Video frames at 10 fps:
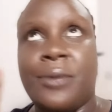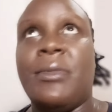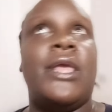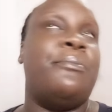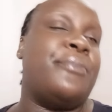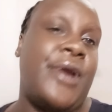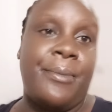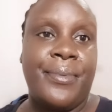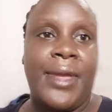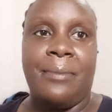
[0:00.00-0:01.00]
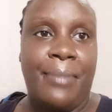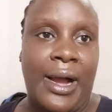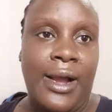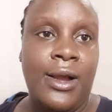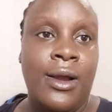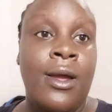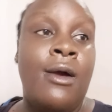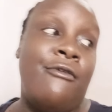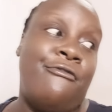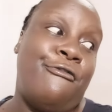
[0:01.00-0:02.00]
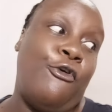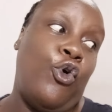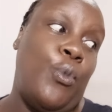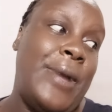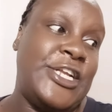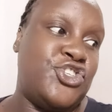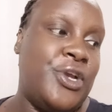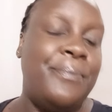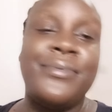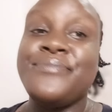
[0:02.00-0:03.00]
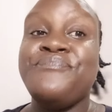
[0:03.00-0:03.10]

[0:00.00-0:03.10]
me prep and pack for my trip.